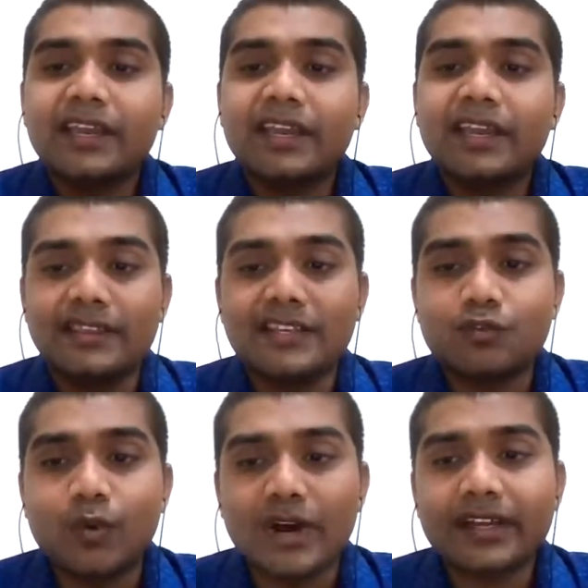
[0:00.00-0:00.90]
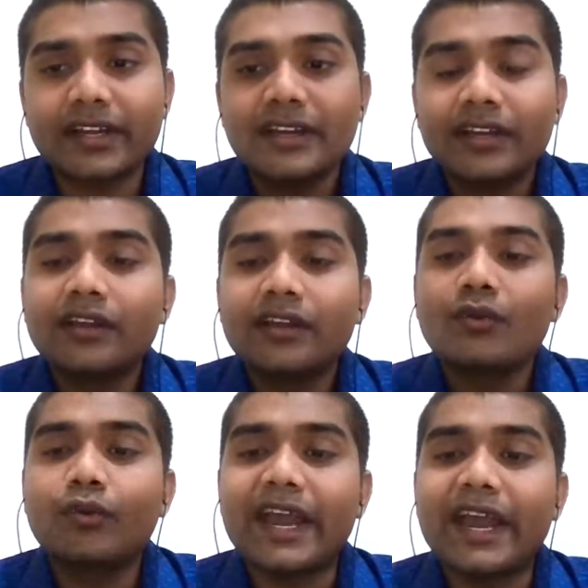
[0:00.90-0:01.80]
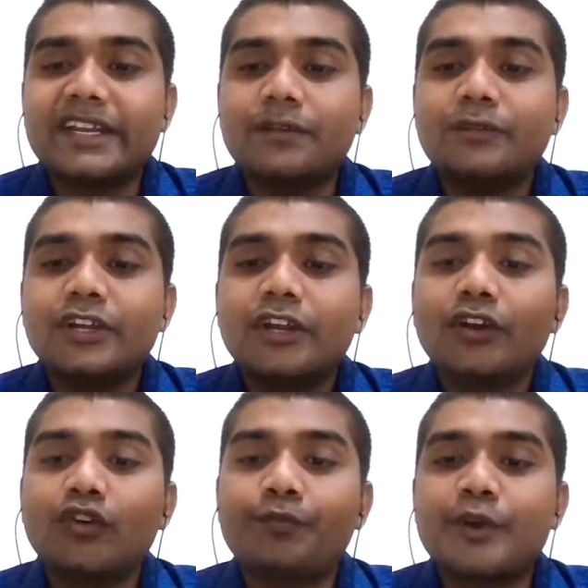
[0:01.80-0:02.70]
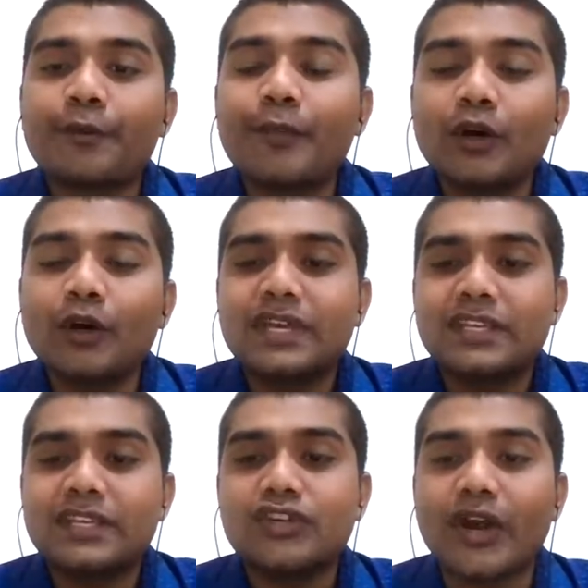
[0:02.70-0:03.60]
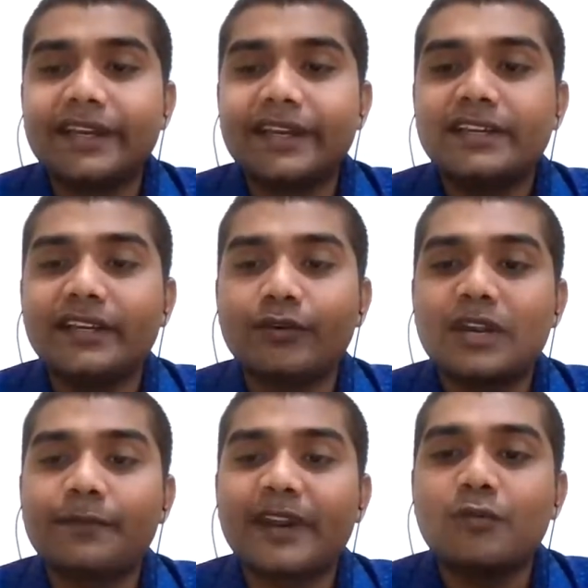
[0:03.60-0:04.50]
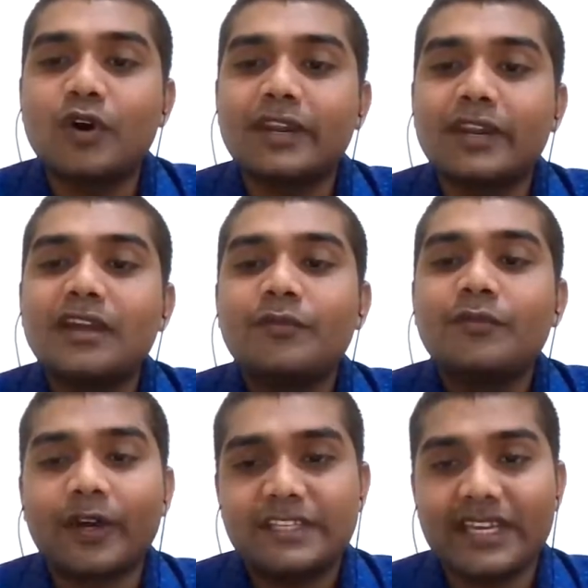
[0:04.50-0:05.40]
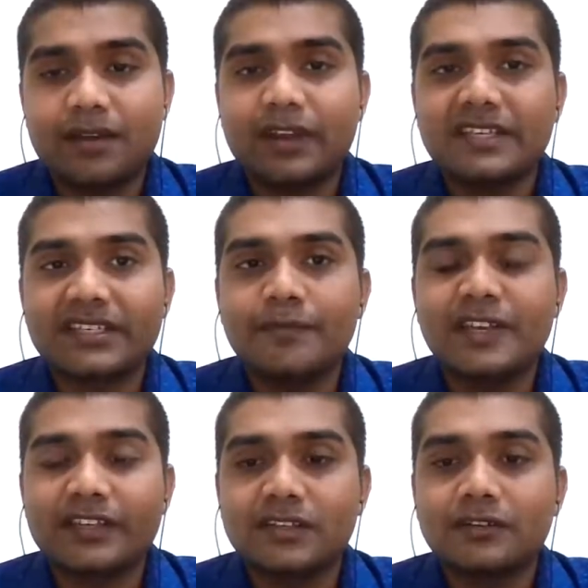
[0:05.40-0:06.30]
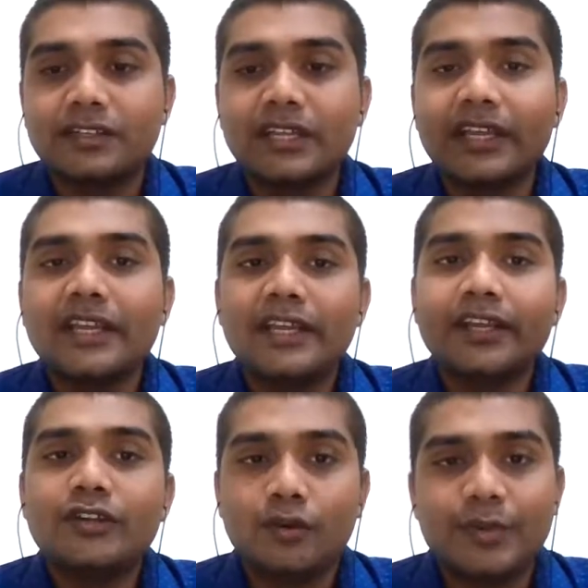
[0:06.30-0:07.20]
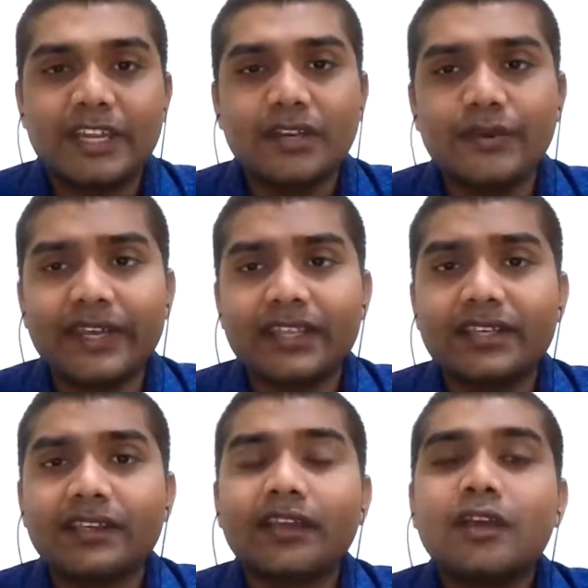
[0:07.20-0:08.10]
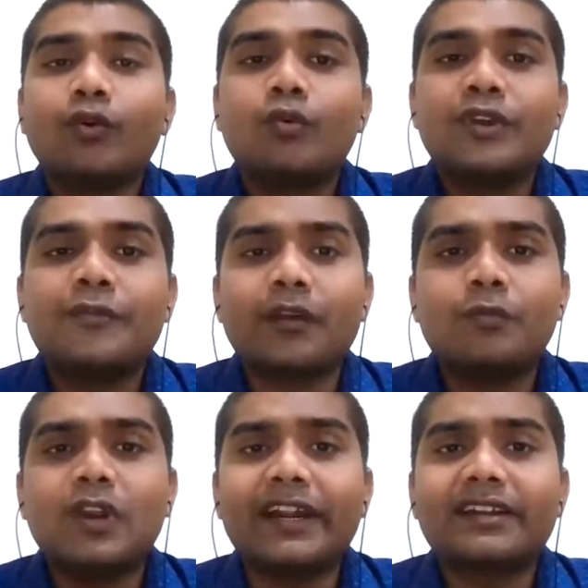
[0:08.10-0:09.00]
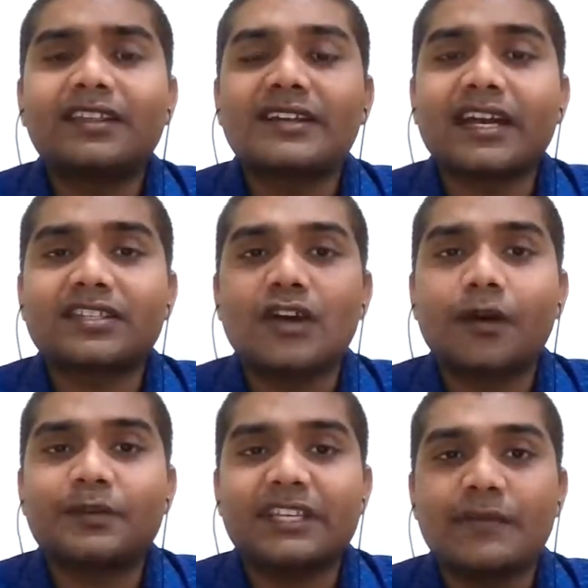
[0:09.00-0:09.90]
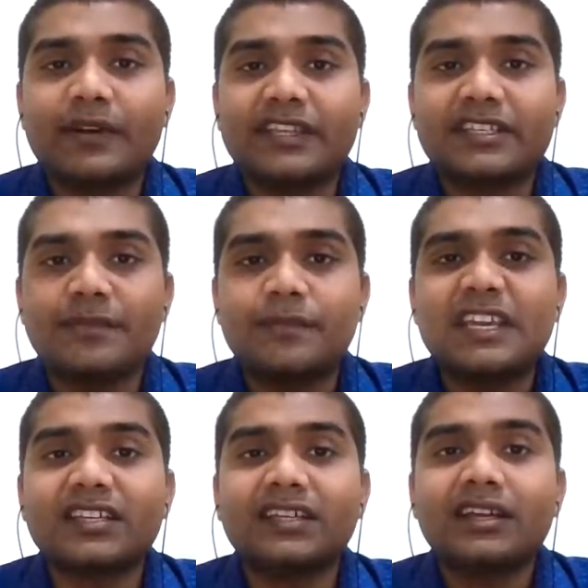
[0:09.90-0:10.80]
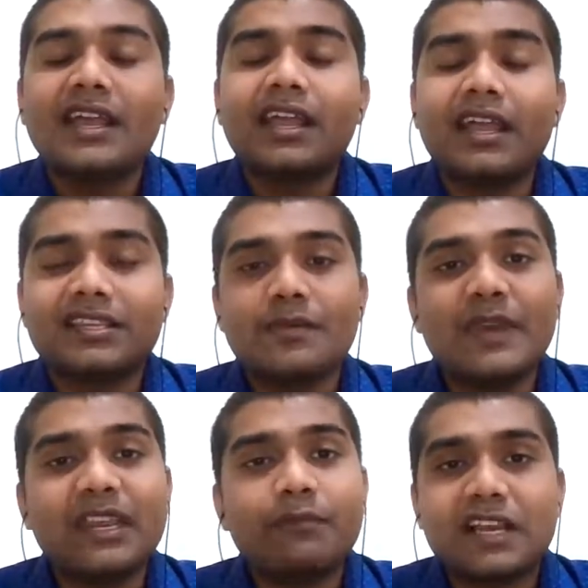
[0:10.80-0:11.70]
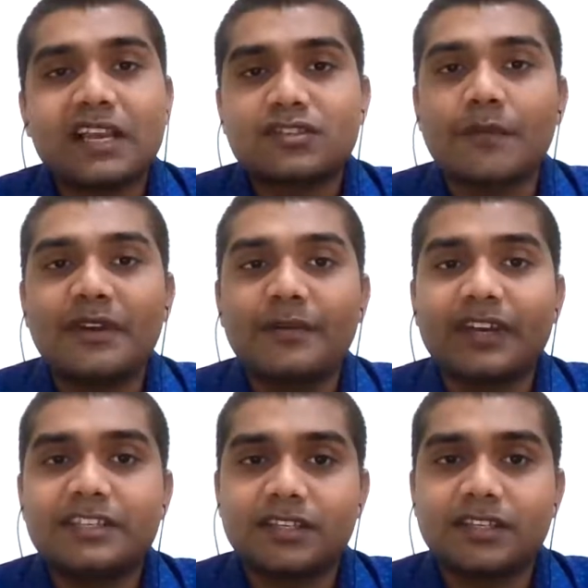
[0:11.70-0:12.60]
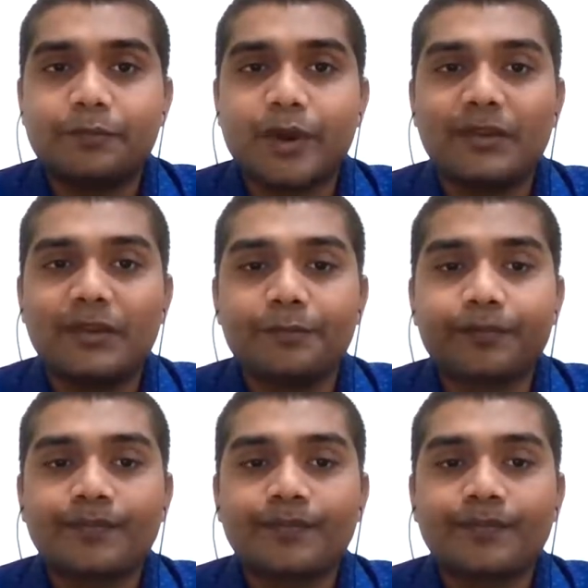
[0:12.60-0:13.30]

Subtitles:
In this work, we attempt to propose a joint neural framework for CMI estimation. To begin with, we formulate the task of CMI estimation as a min-max optimization problem.